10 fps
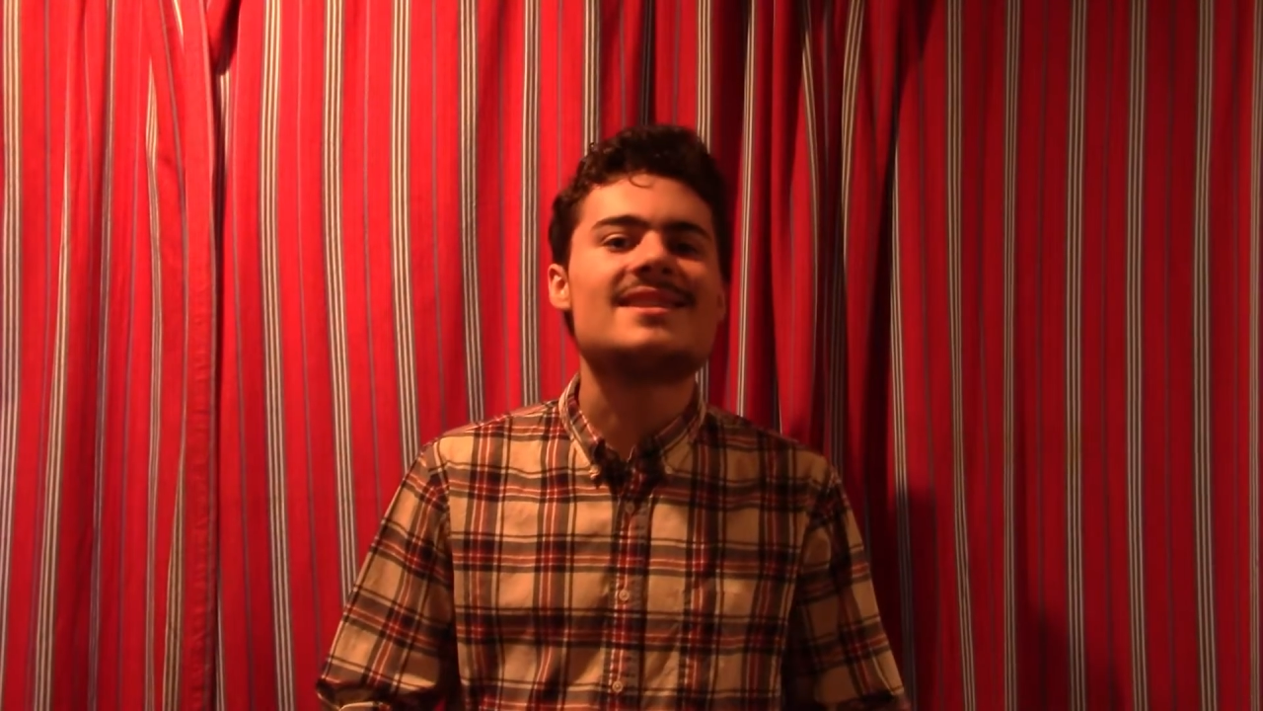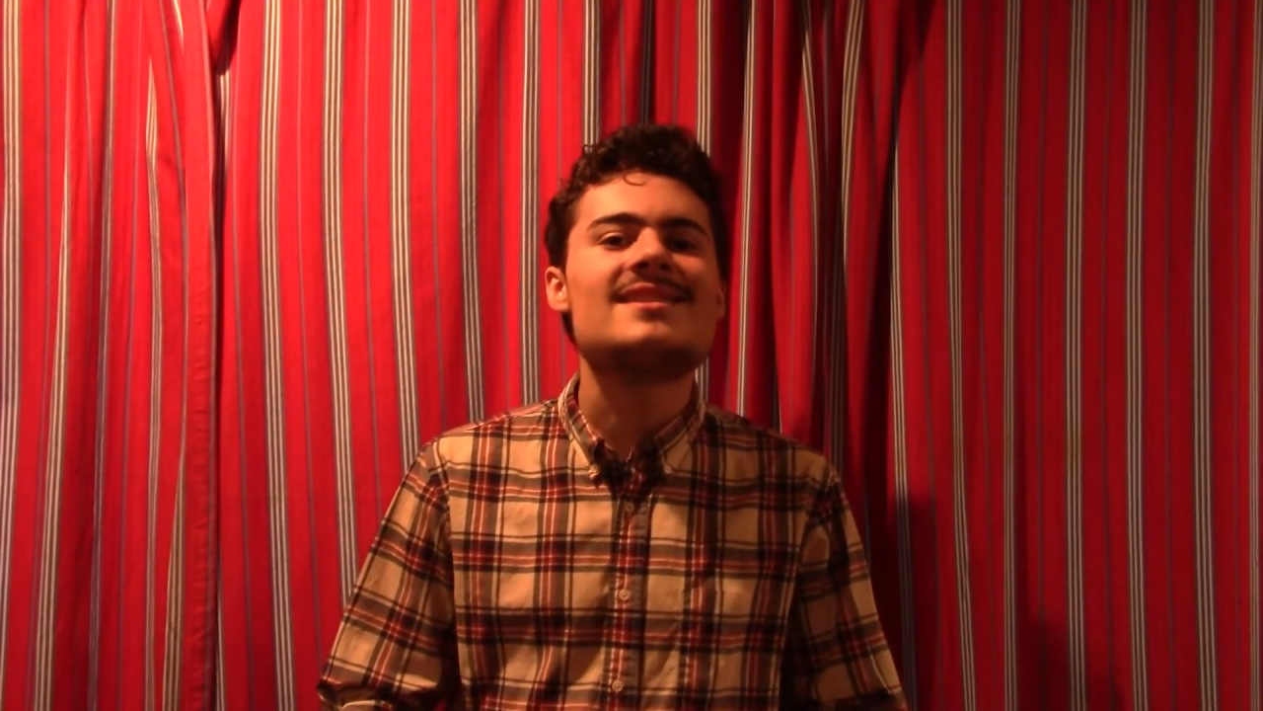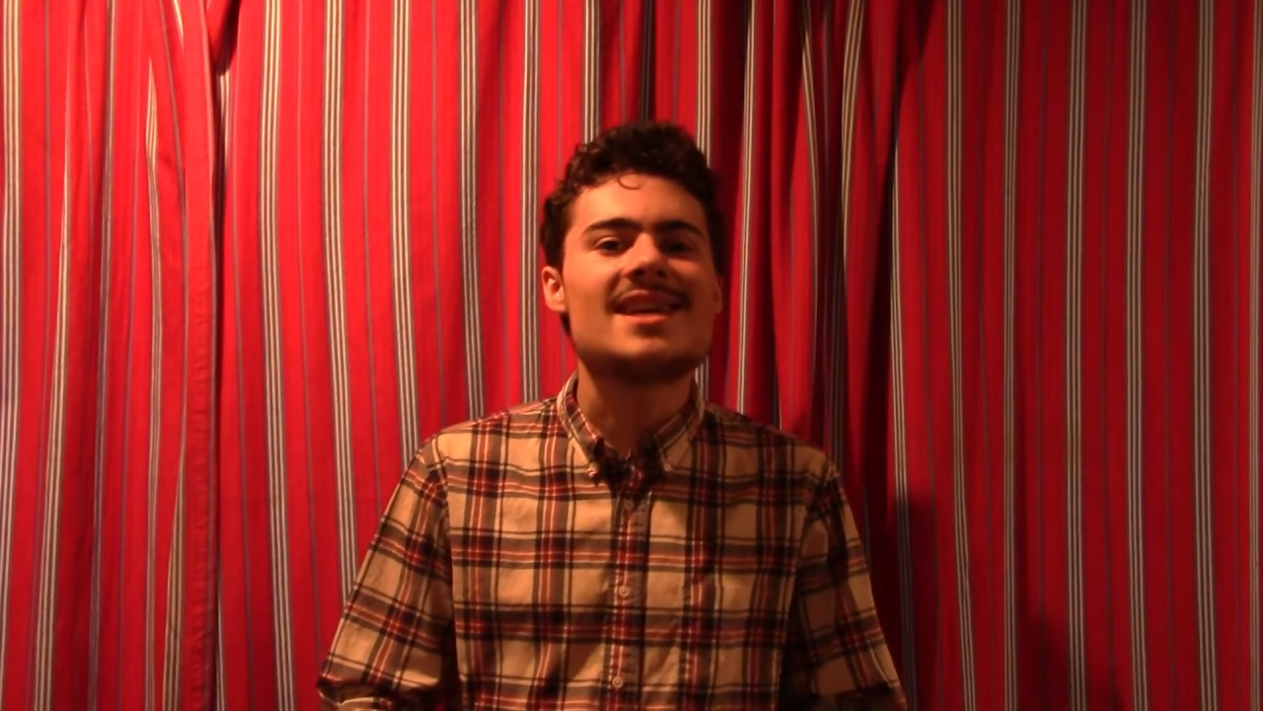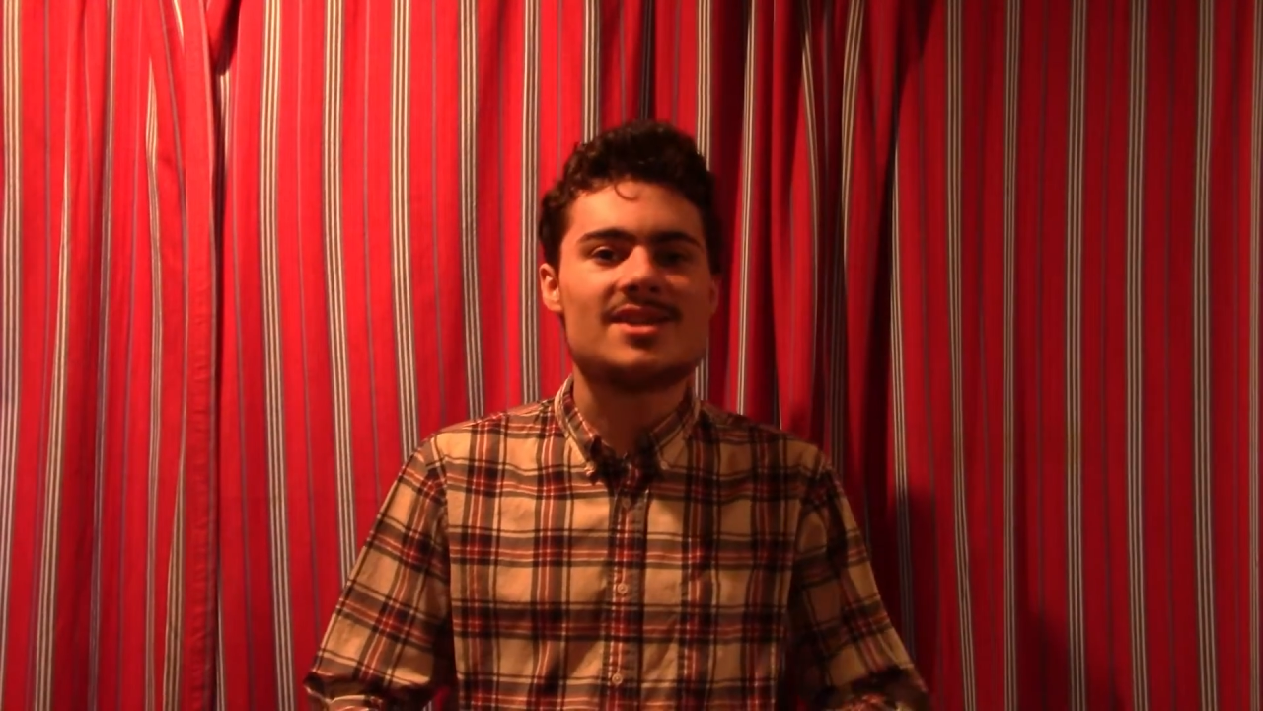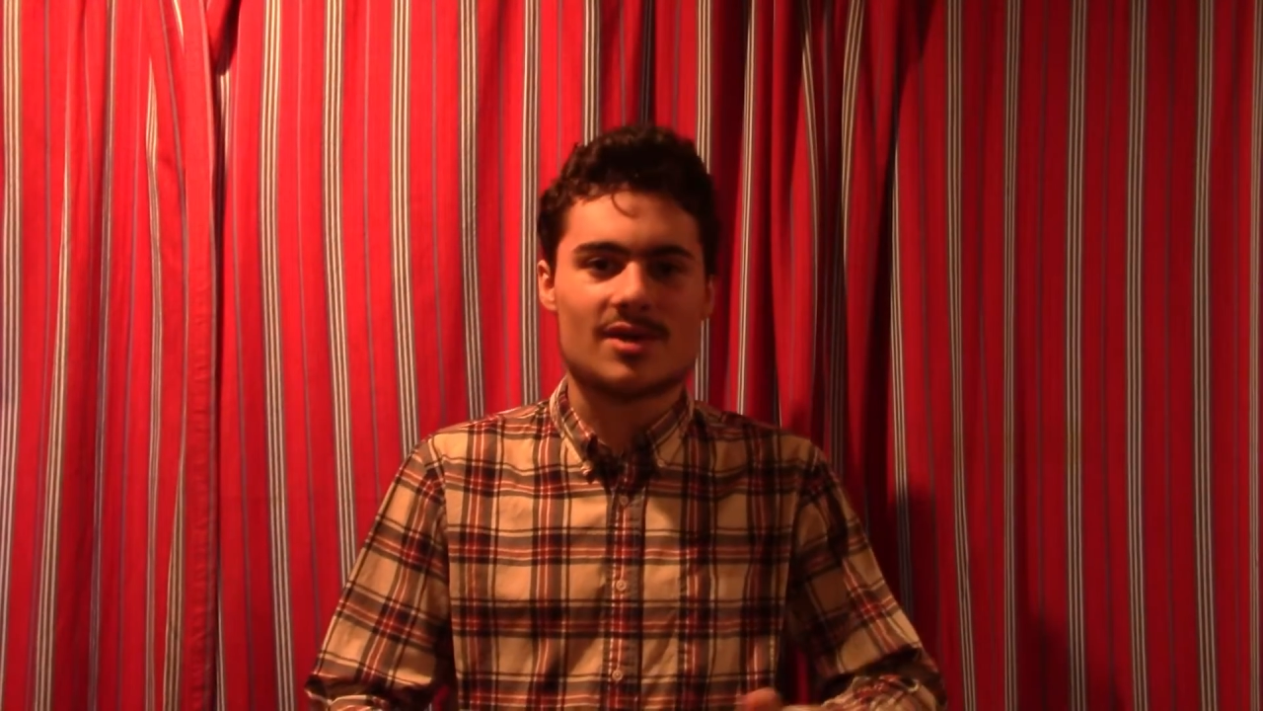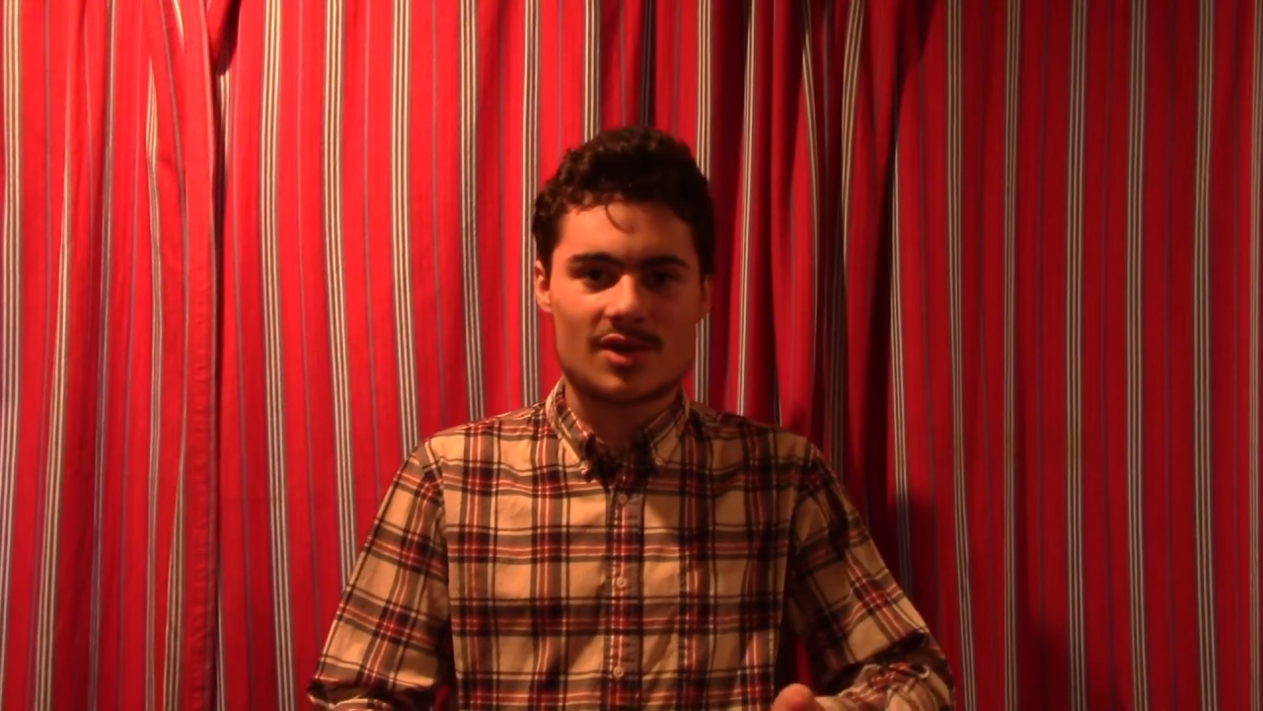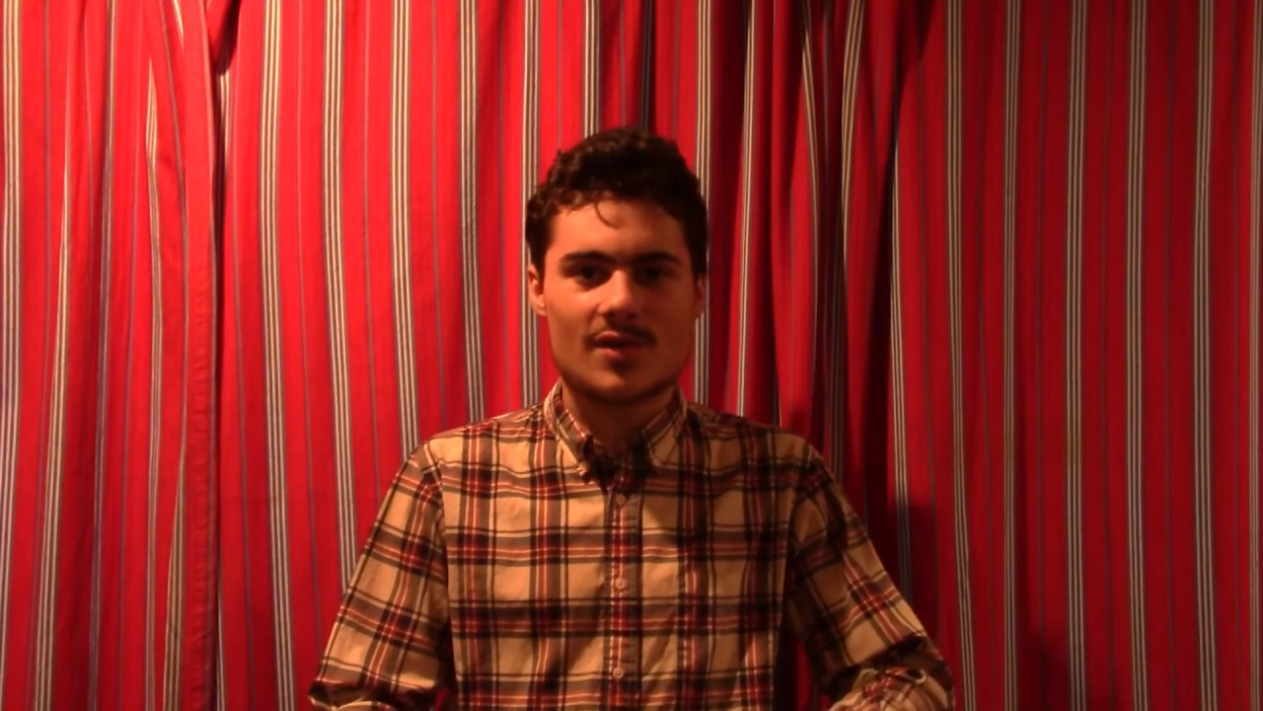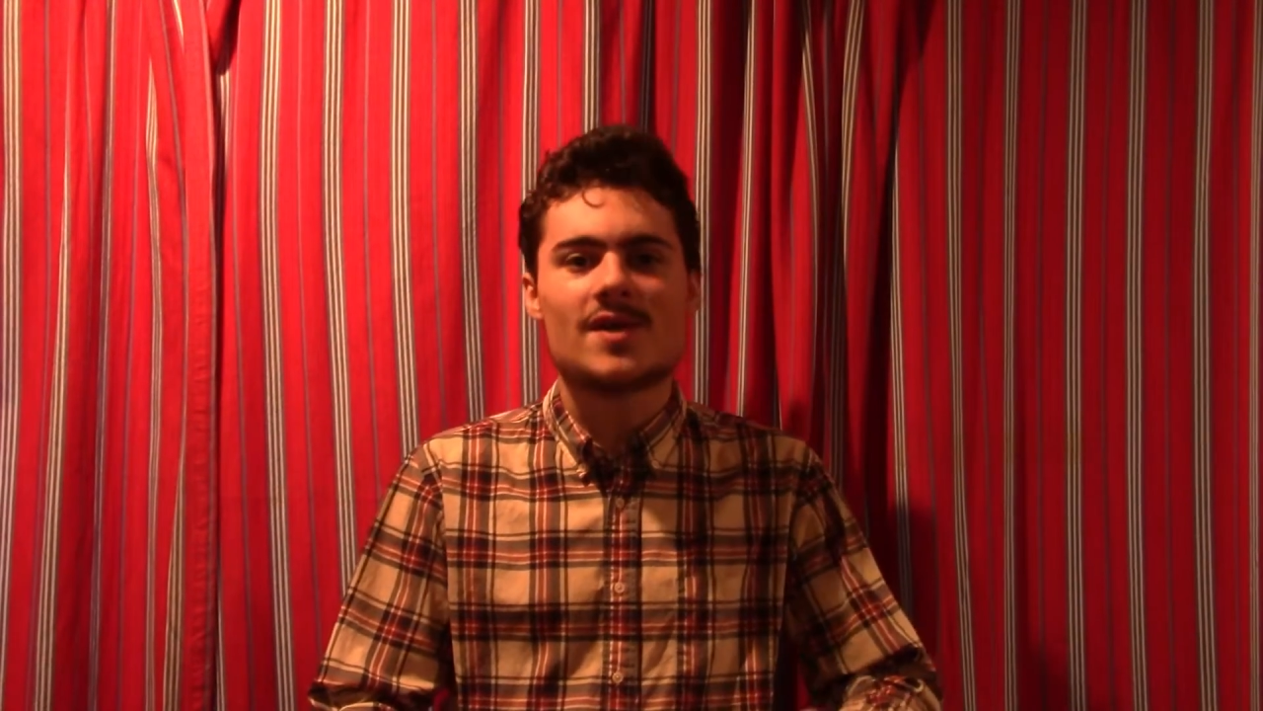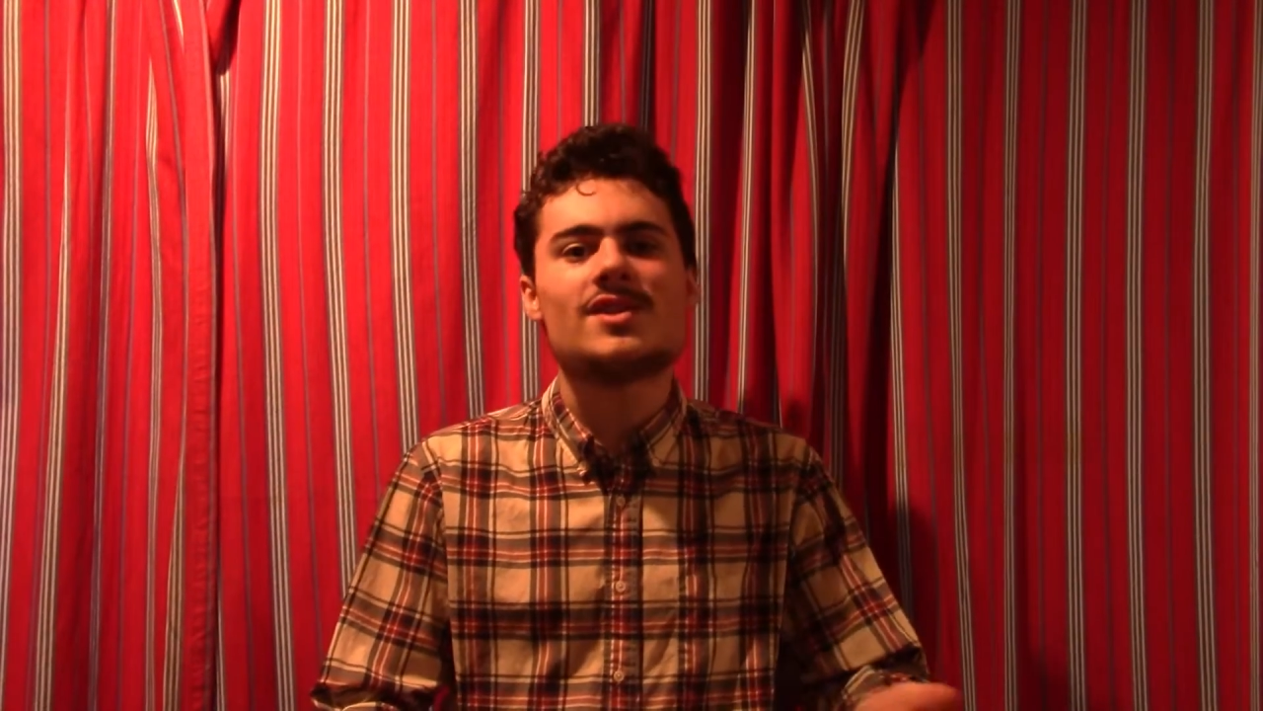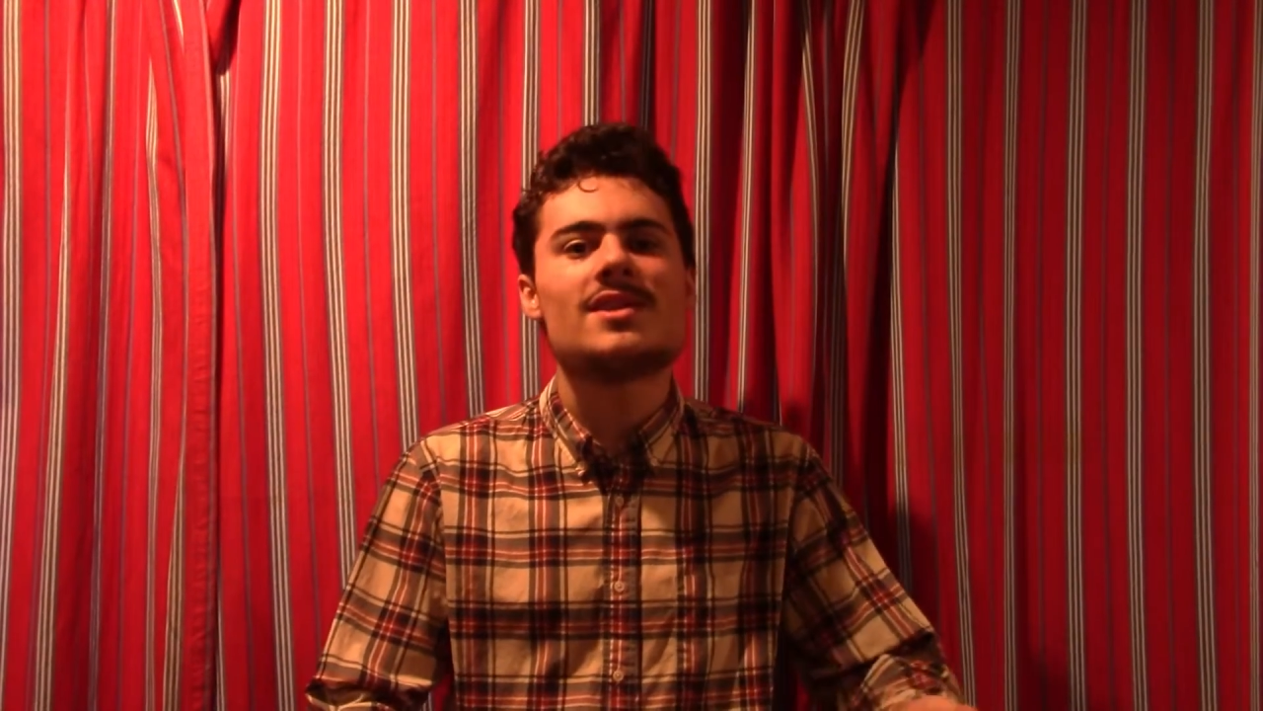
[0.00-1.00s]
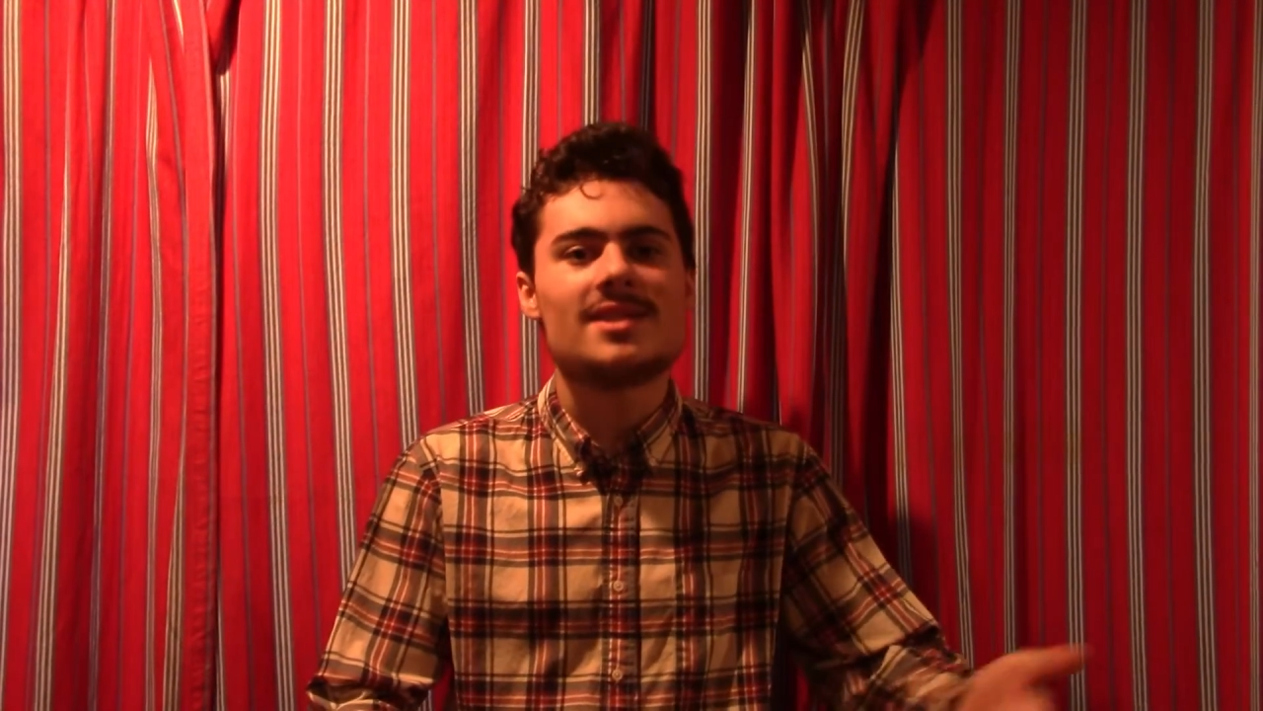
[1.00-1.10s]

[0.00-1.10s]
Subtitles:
send your questions